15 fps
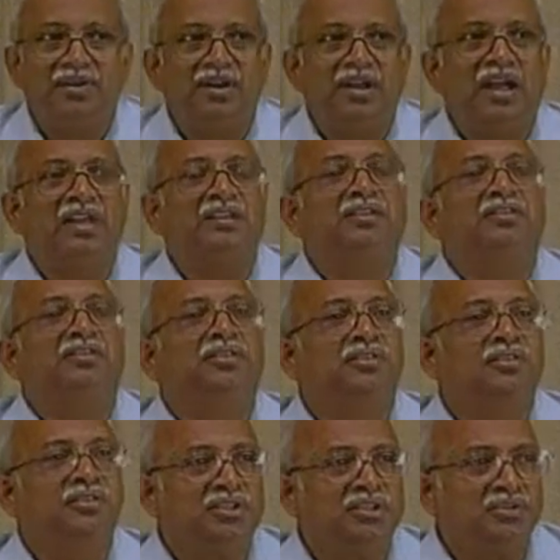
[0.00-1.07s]
and
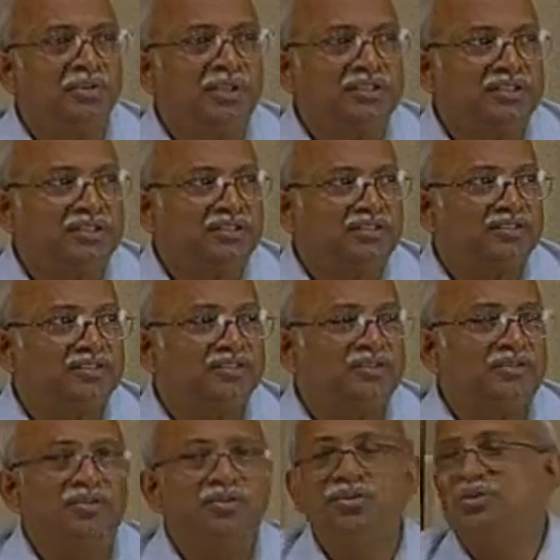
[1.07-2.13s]
during the maintenance
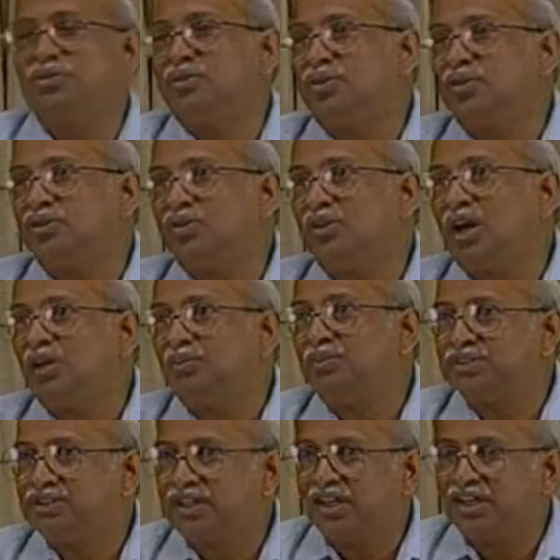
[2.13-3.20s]
we do not know how much
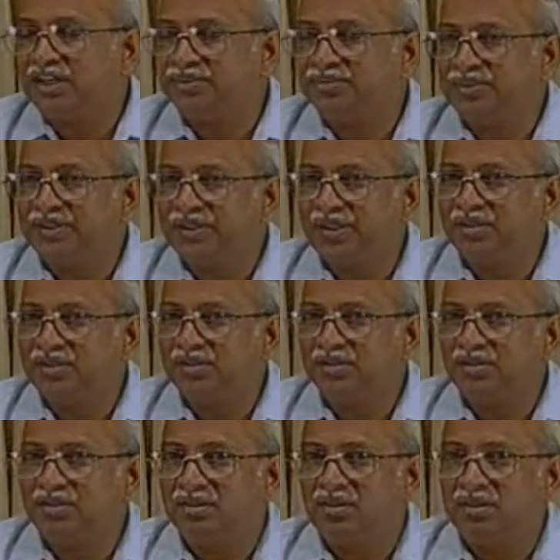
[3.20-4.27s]
care has been taken,
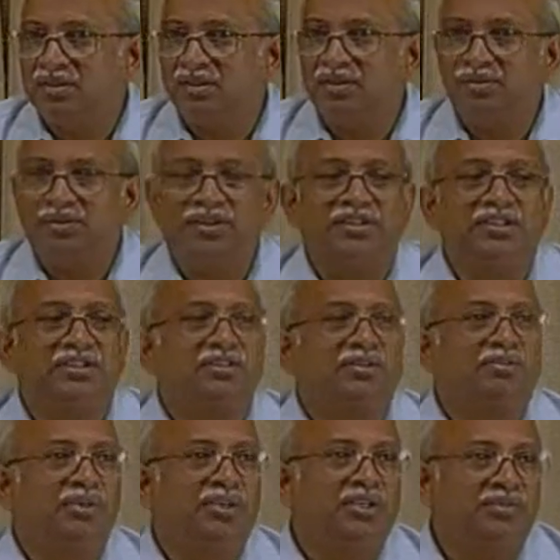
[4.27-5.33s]
whether some
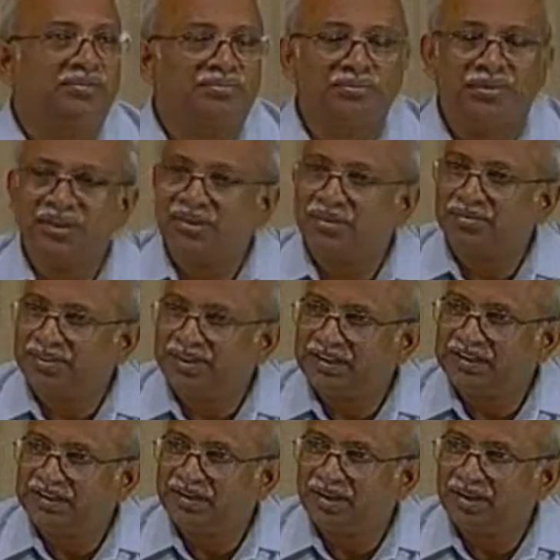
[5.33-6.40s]
built up
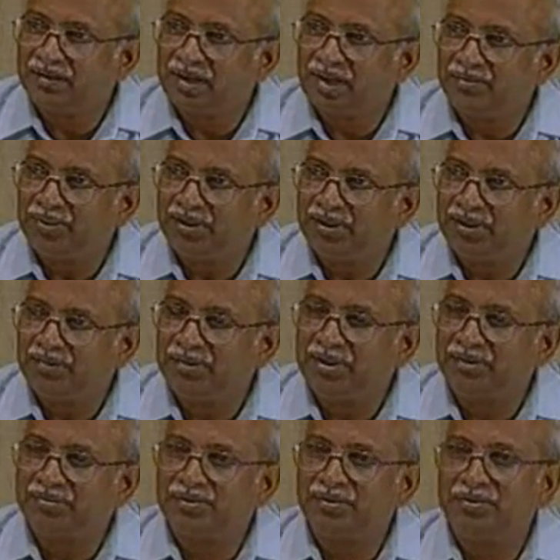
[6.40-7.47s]
stresses have been
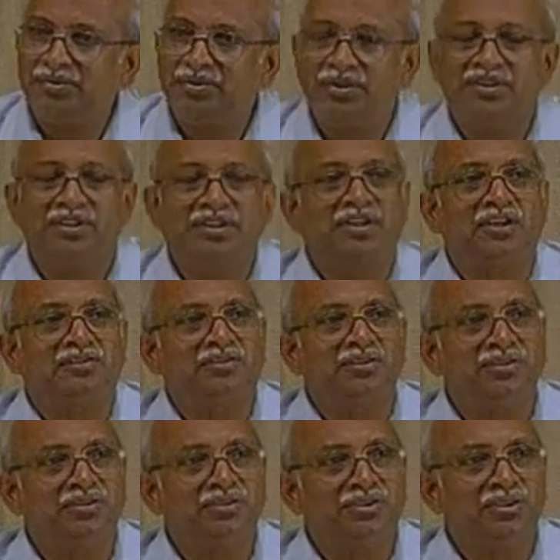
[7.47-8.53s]
developed, whether
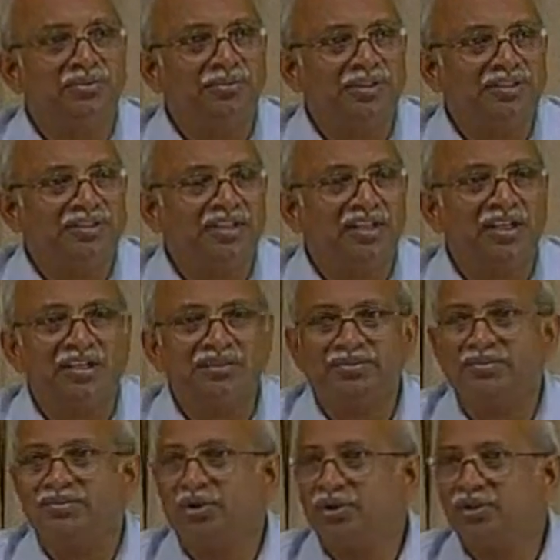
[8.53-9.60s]
continuity of material has been
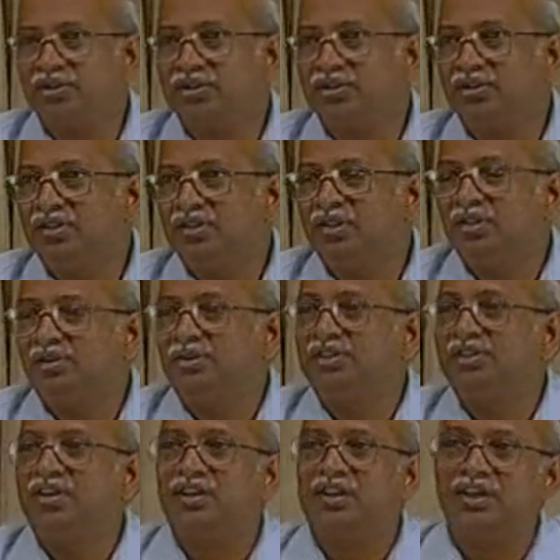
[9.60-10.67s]
broken,
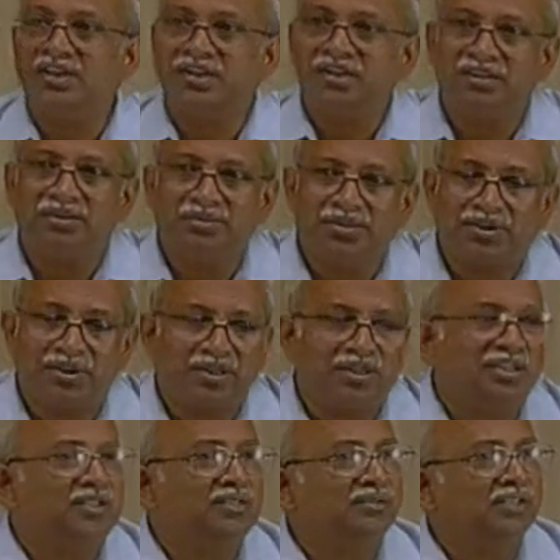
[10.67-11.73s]
whether
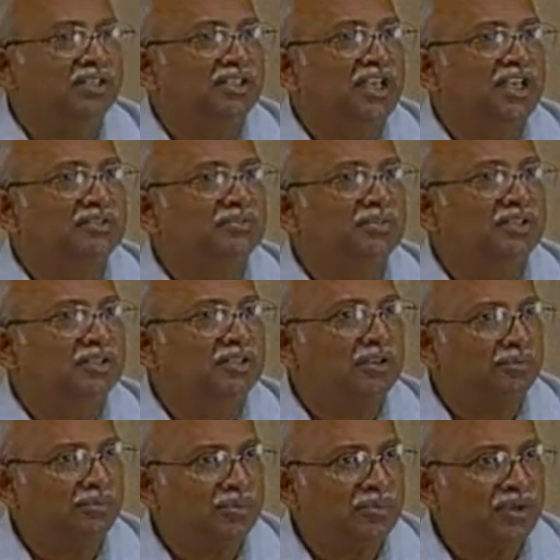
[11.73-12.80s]
connectivity has been
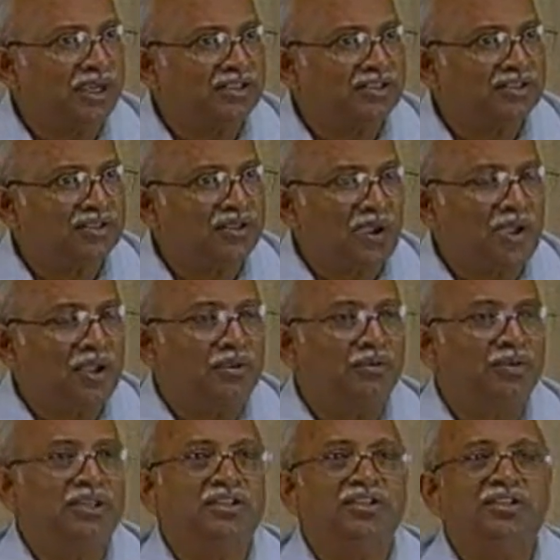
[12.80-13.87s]
compromised,
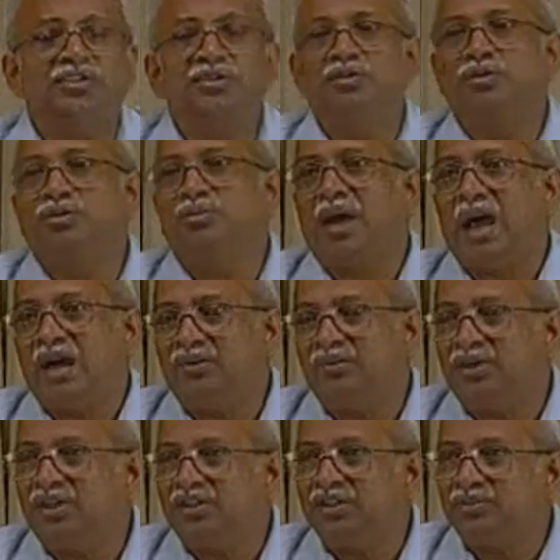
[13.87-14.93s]
whether due to bad
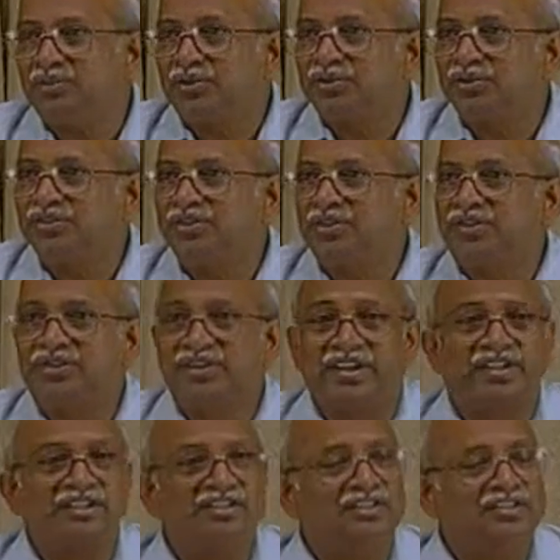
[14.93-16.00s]
welding procedures
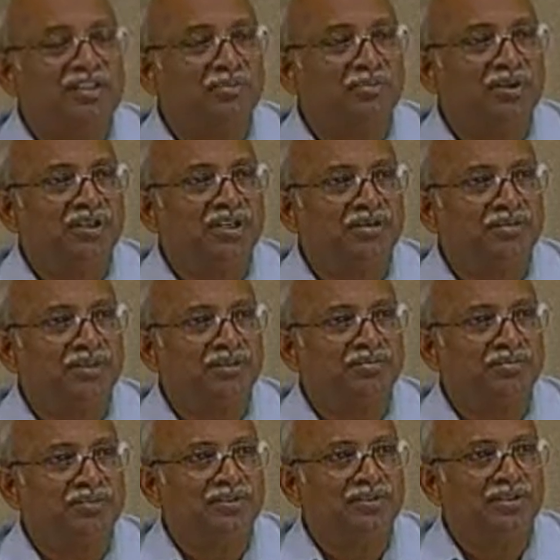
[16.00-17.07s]
stresses have been developed,
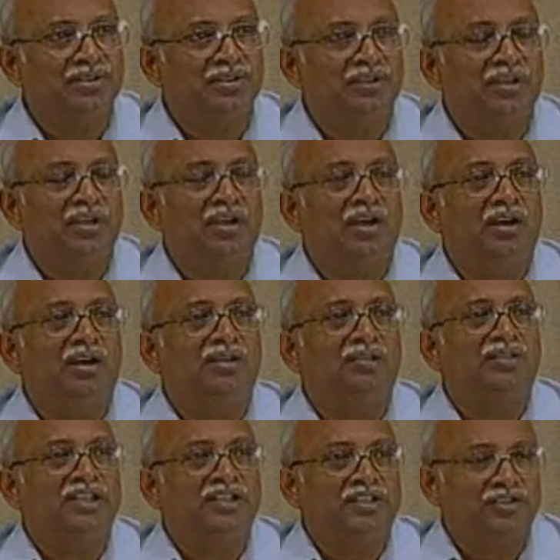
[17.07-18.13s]

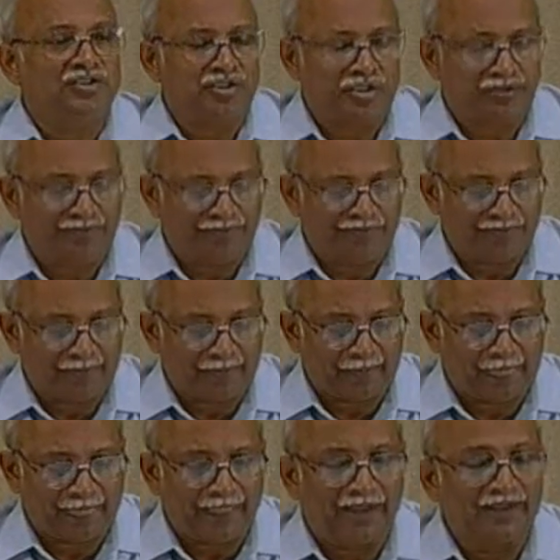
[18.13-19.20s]
that is
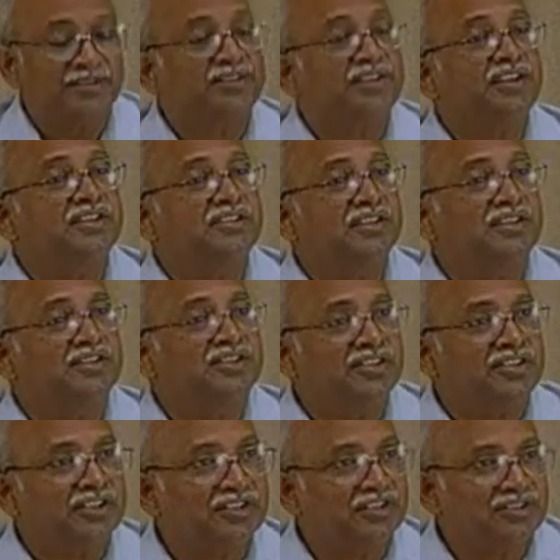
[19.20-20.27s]
stress
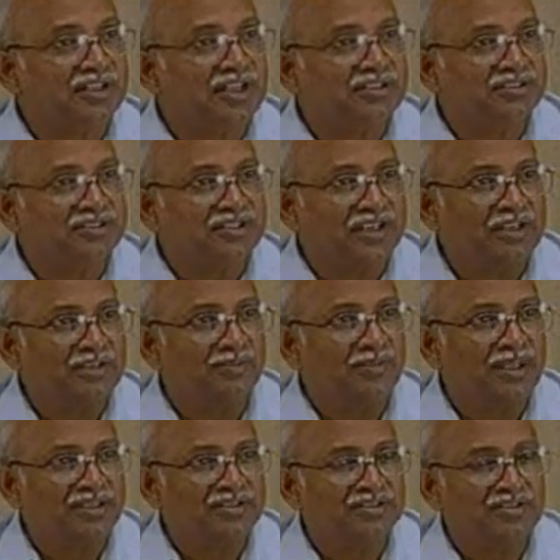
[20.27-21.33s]
concentration has taken
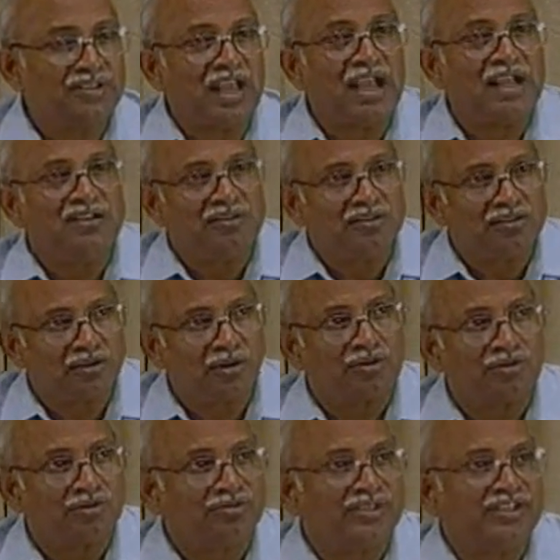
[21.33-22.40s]
place and locked
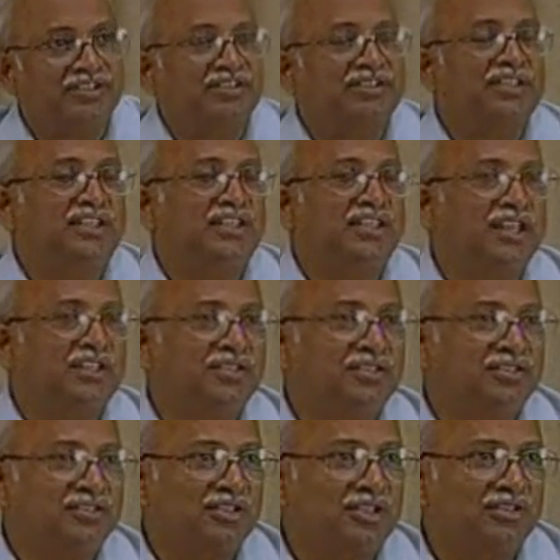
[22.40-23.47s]
up stresses are there in the
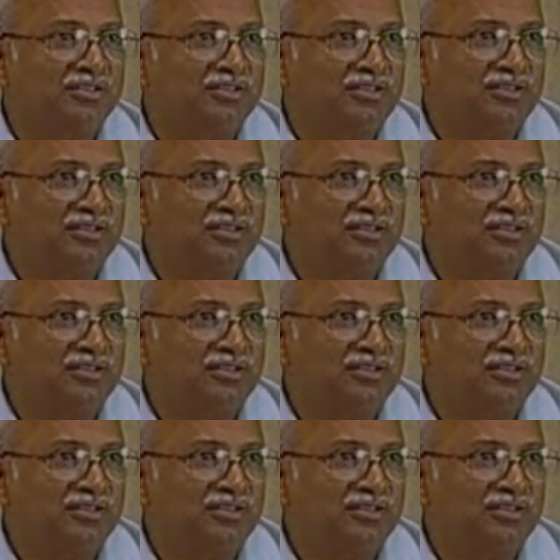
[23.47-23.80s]
structure.